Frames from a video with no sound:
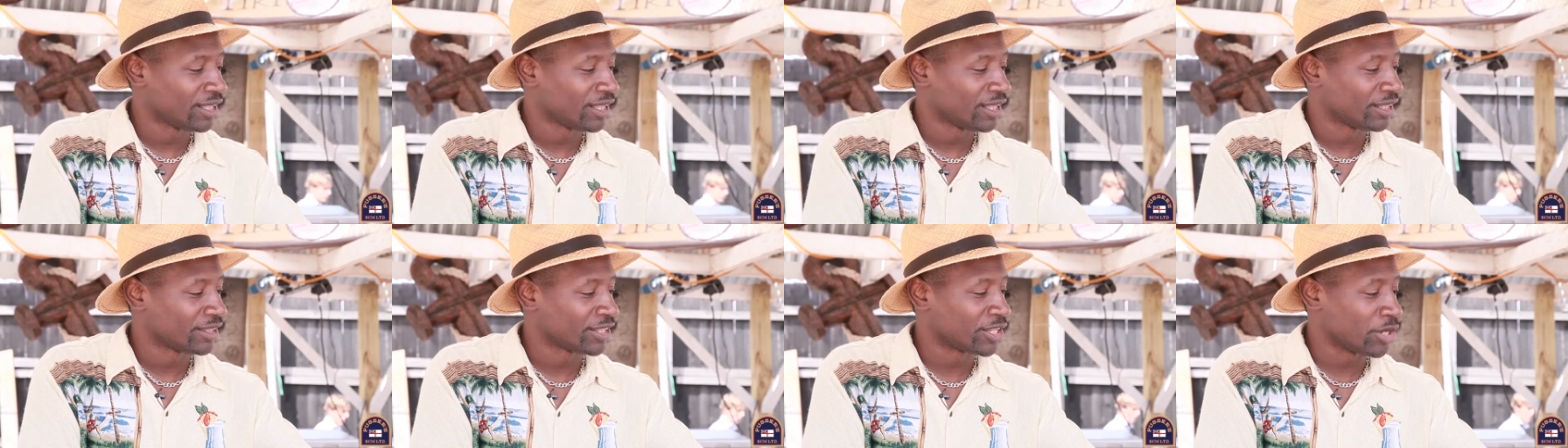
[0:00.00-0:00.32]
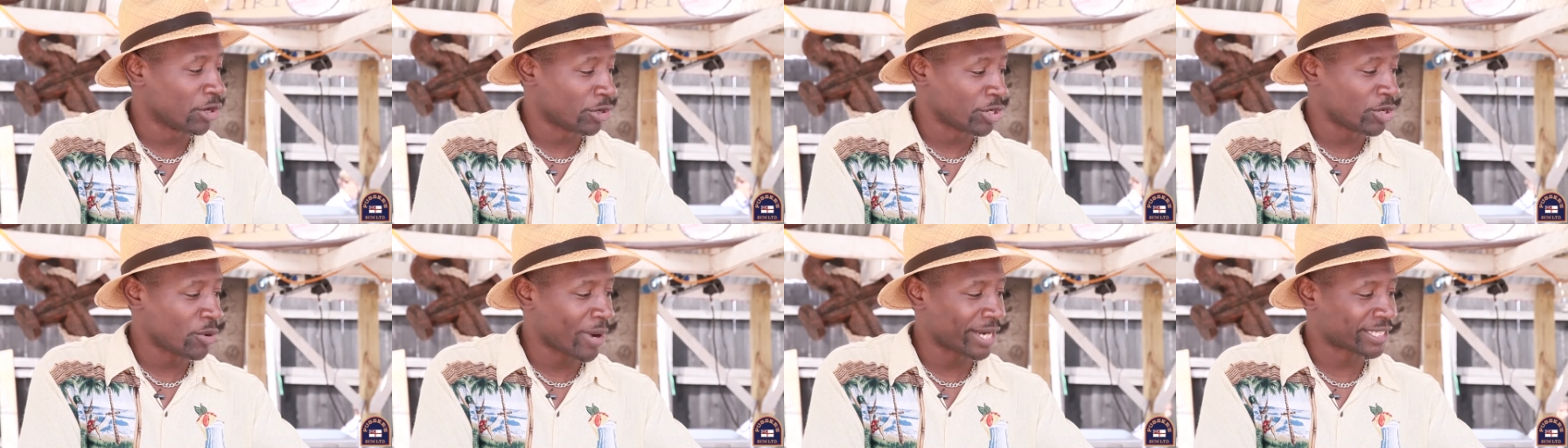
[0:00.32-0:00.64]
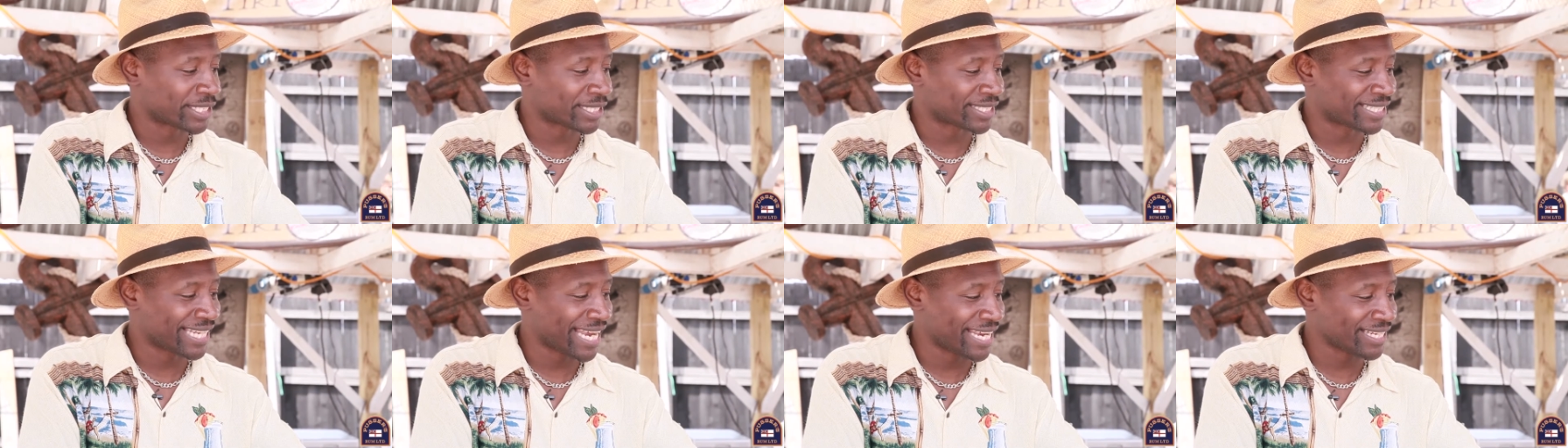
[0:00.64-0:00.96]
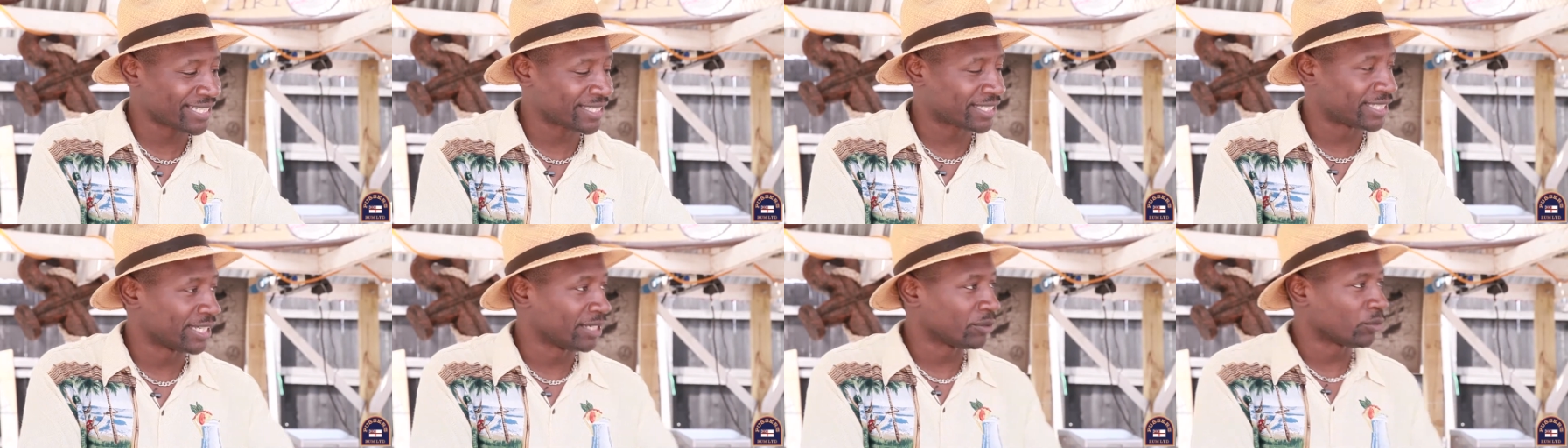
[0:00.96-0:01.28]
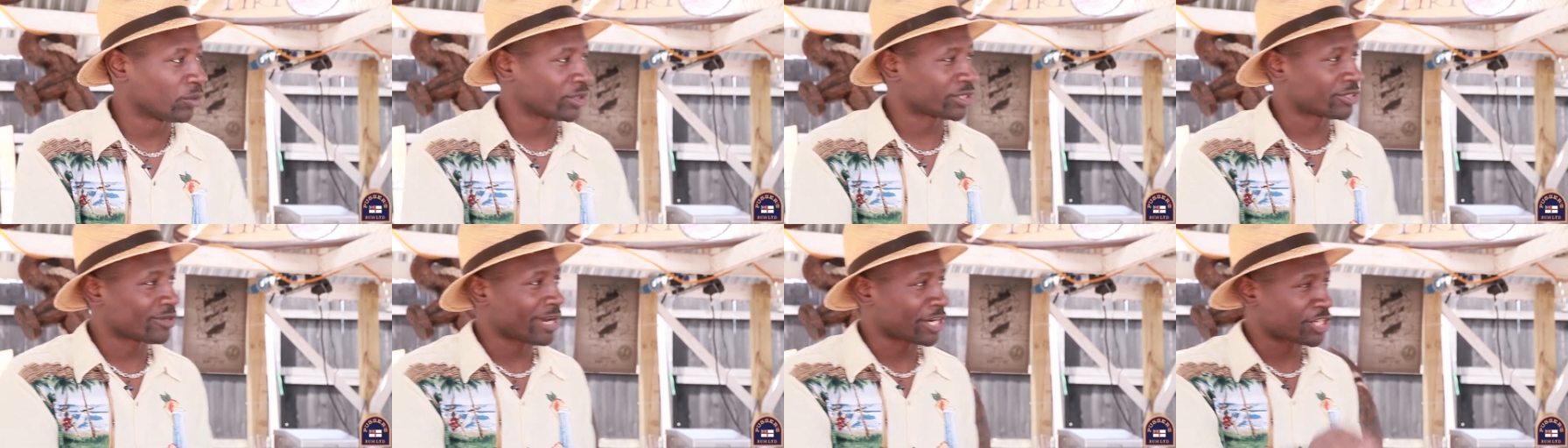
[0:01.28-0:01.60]
The only way to test it
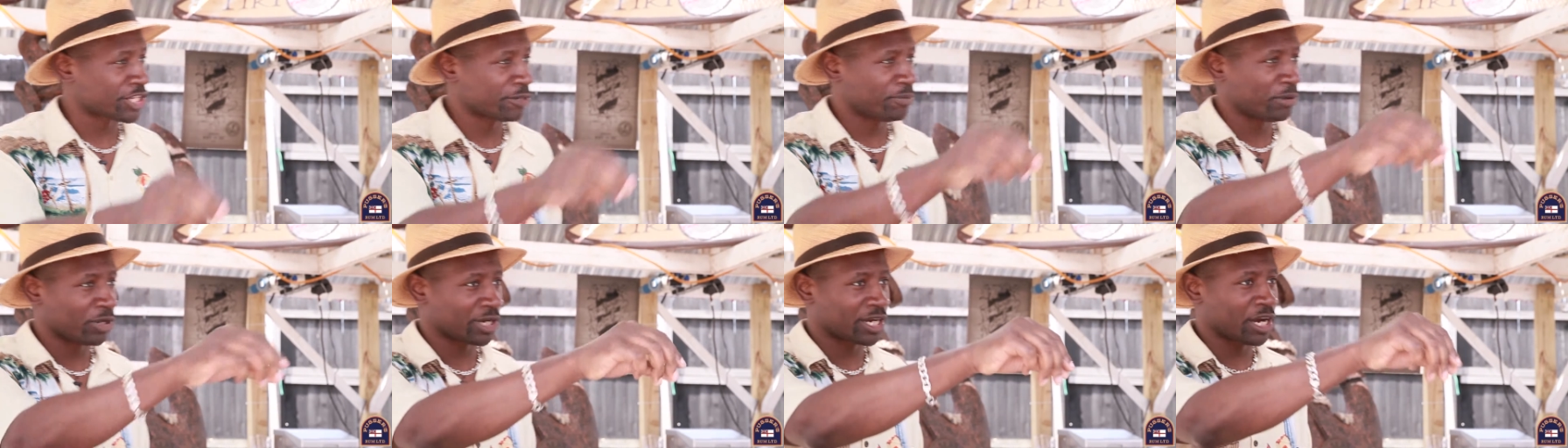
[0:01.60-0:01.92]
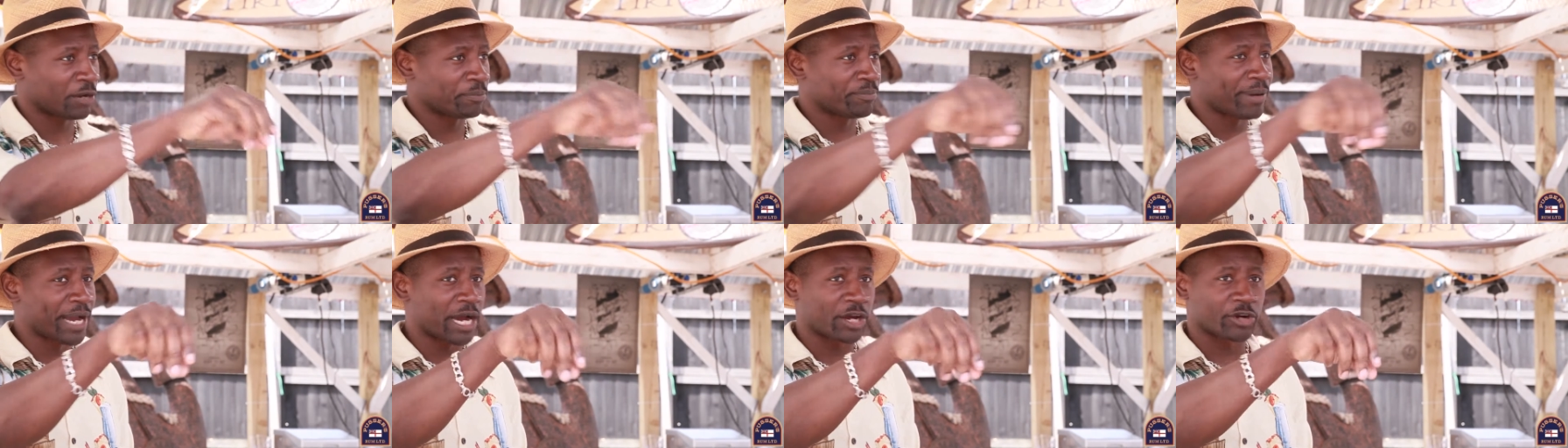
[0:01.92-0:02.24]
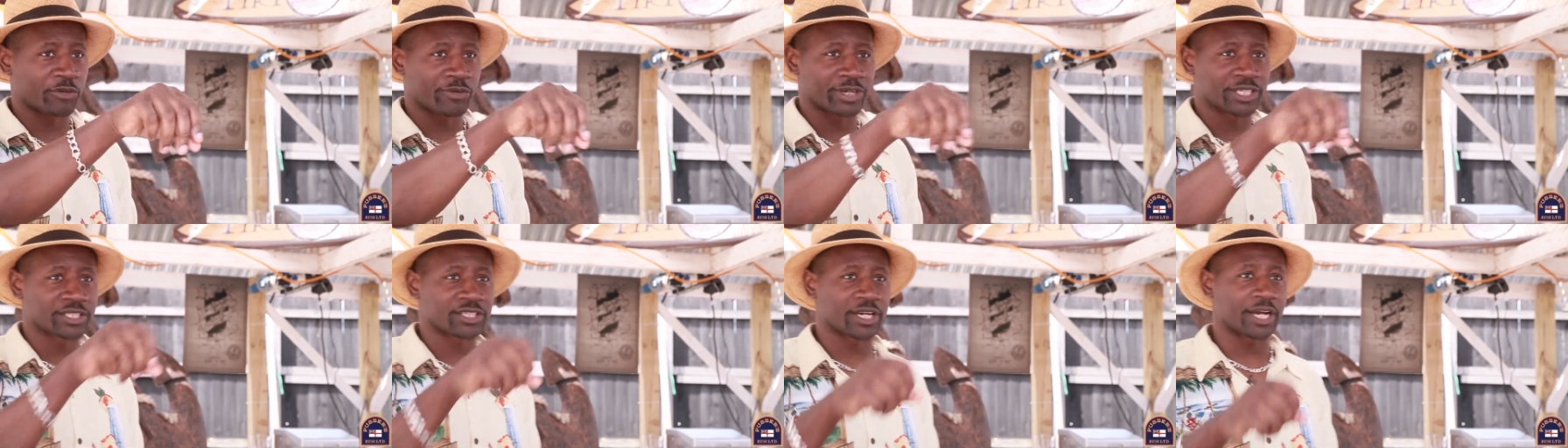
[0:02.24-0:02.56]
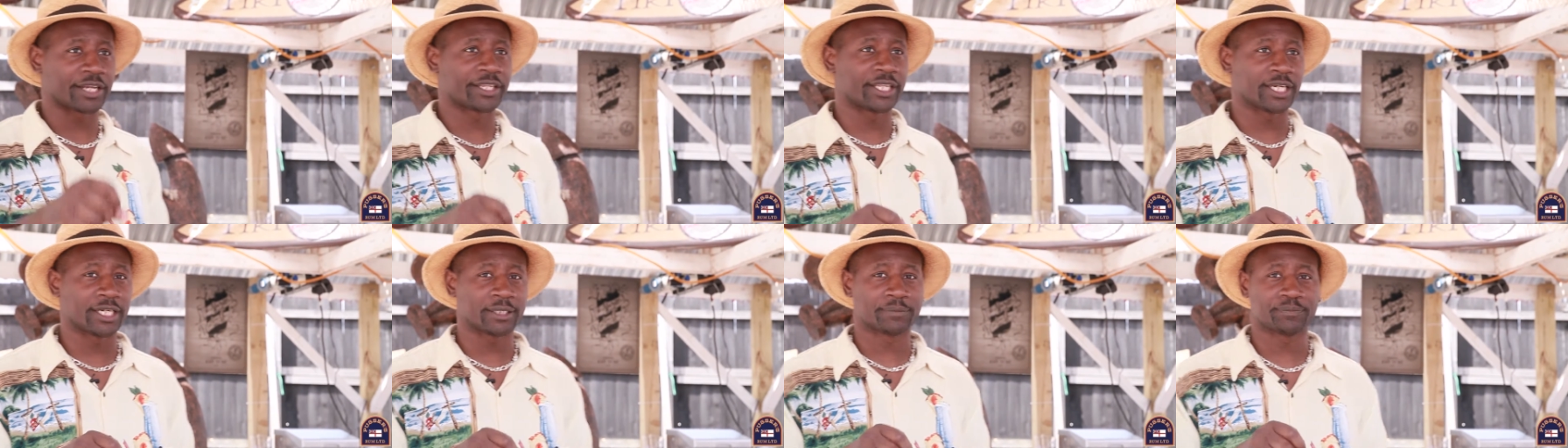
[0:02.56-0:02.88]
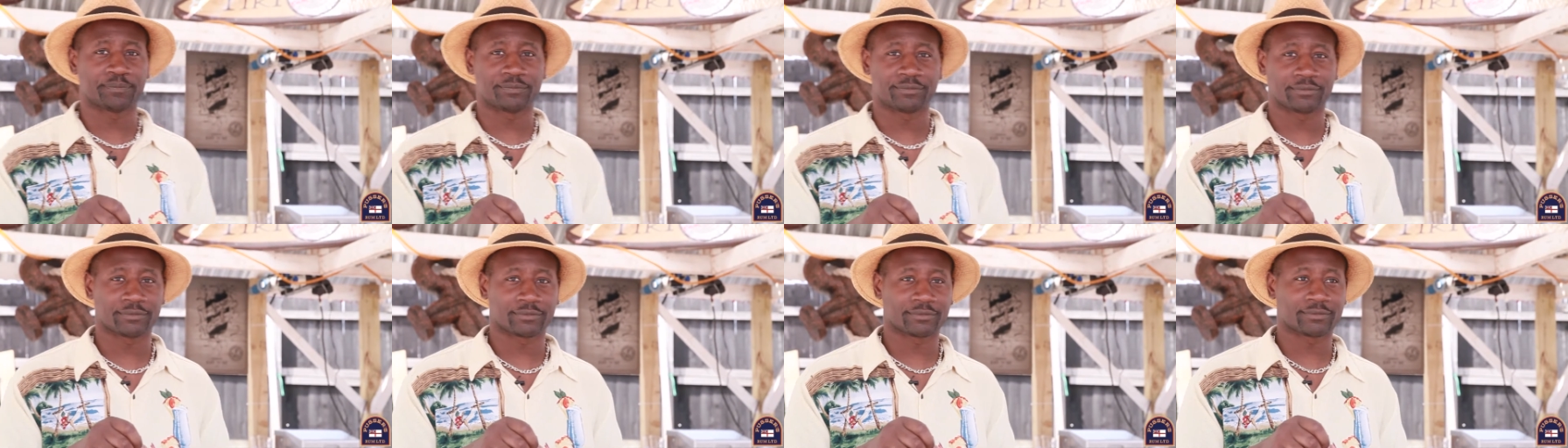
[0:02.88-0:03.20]
was to actually put gunpowder inside there.
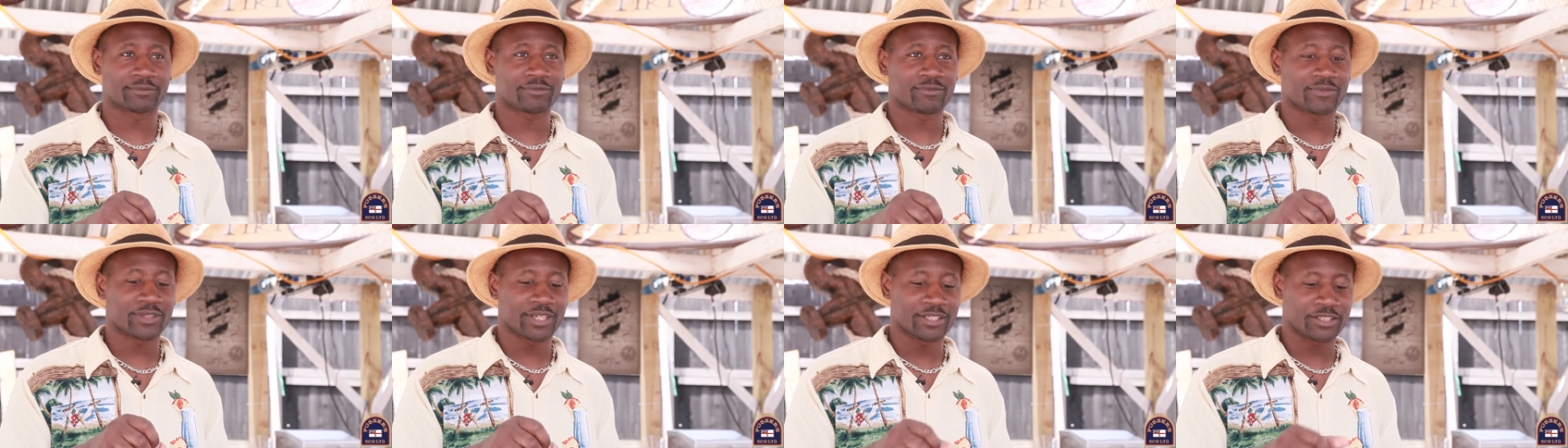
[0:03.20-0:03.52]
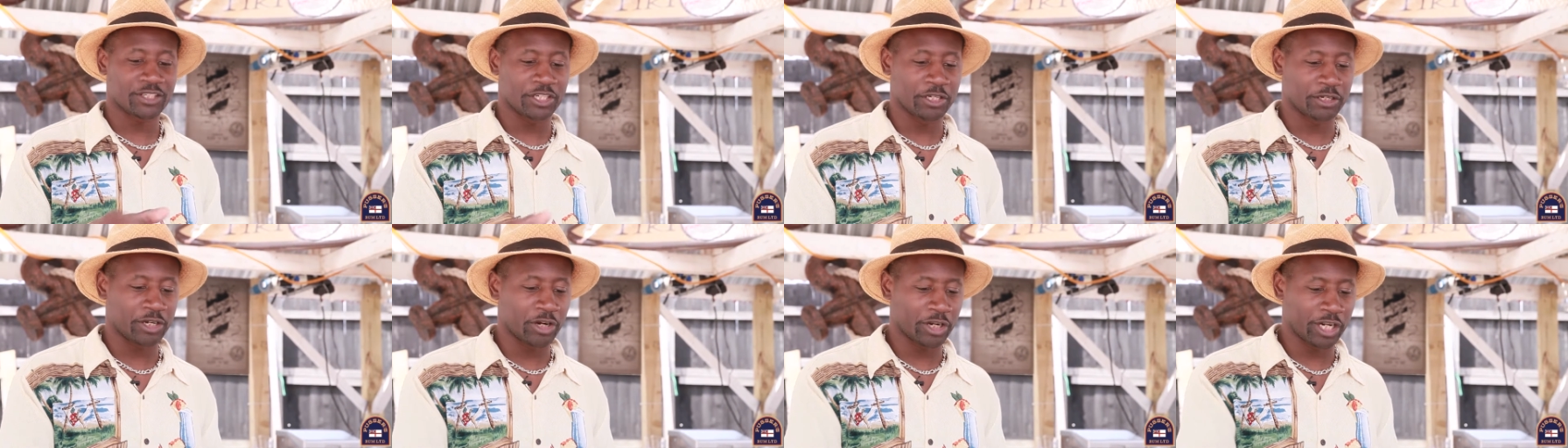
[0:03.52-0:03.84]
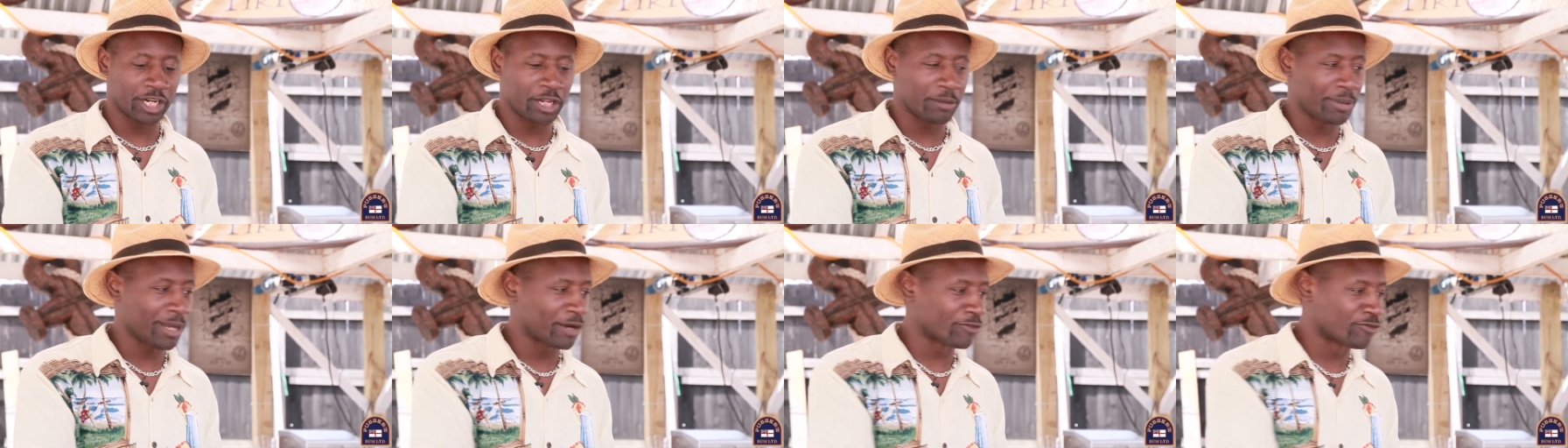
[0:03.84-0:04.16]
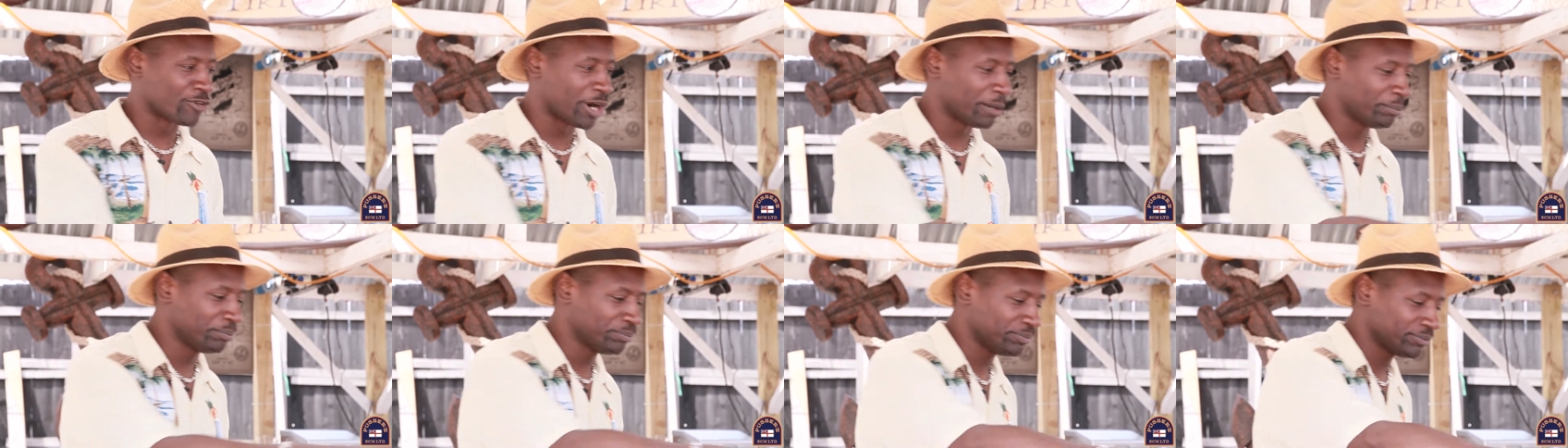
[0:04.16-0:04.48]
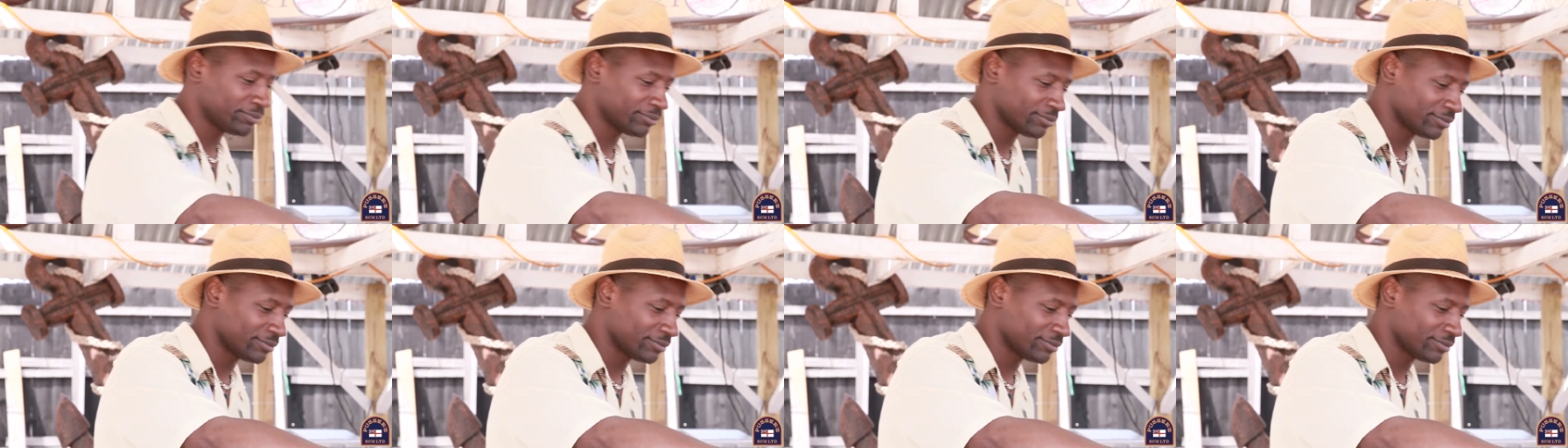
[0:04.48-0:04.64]
So you got a little bit of rum,